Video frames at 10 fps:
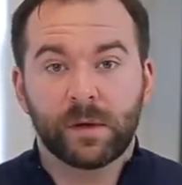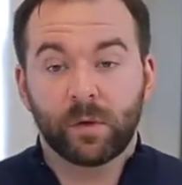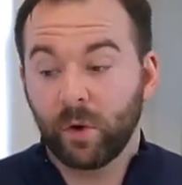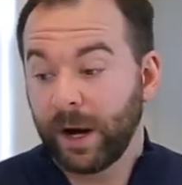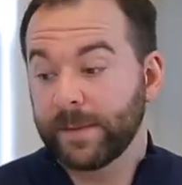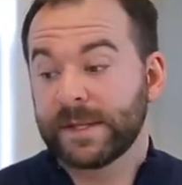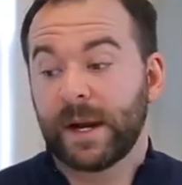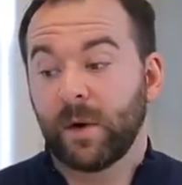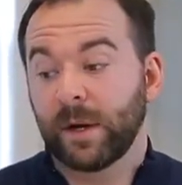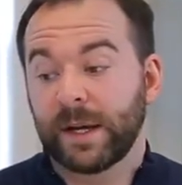grapes that
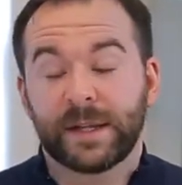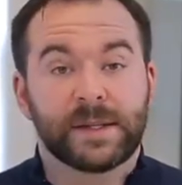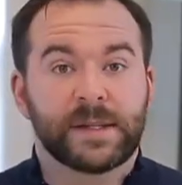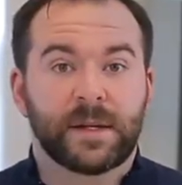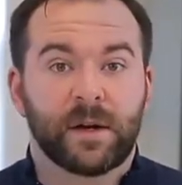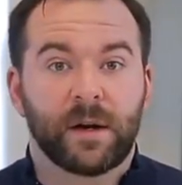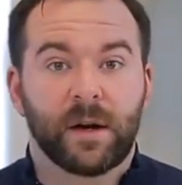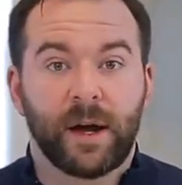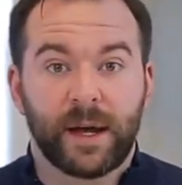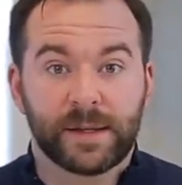I would
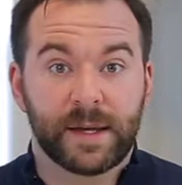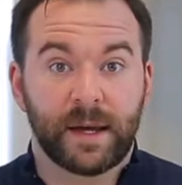consider as